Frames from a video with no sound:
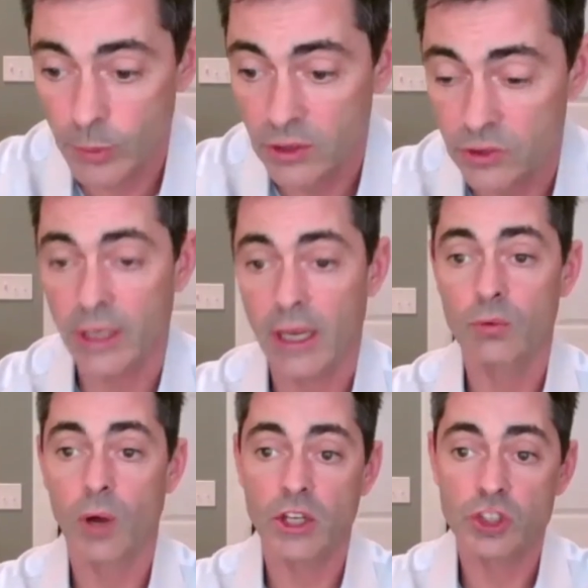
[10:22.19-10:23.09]
It's like,
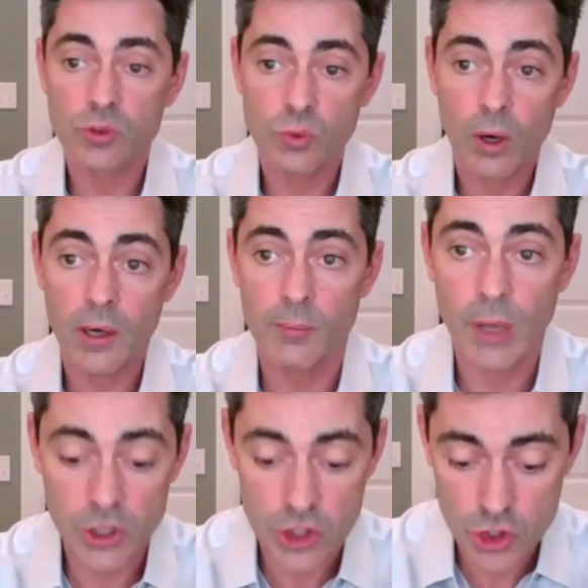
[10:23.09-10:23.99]
I just want to
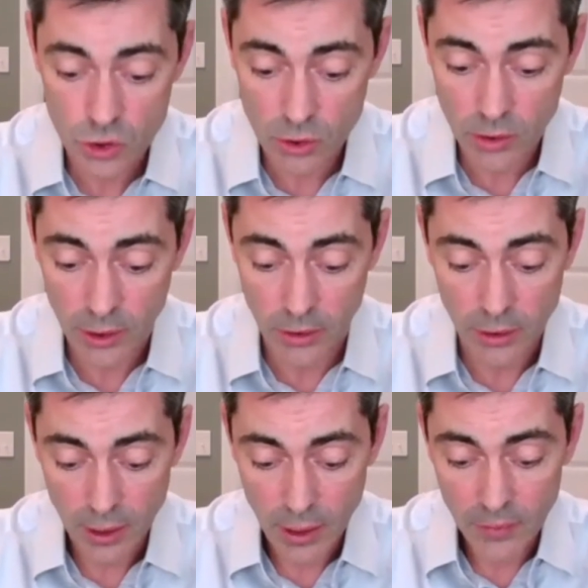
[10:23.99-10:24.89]
make sure
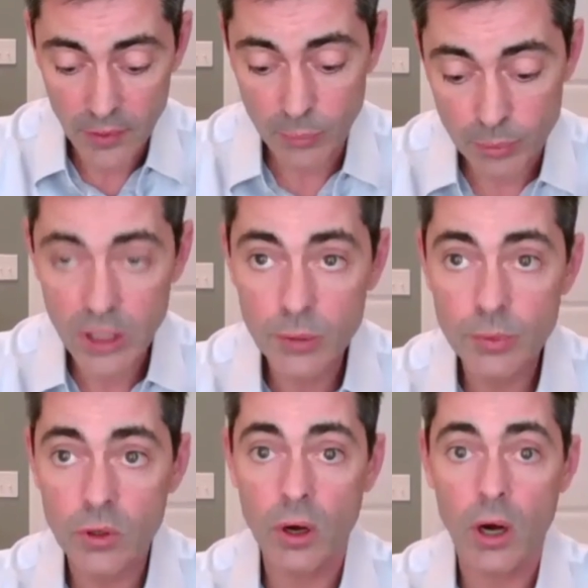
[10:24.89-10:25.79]
that people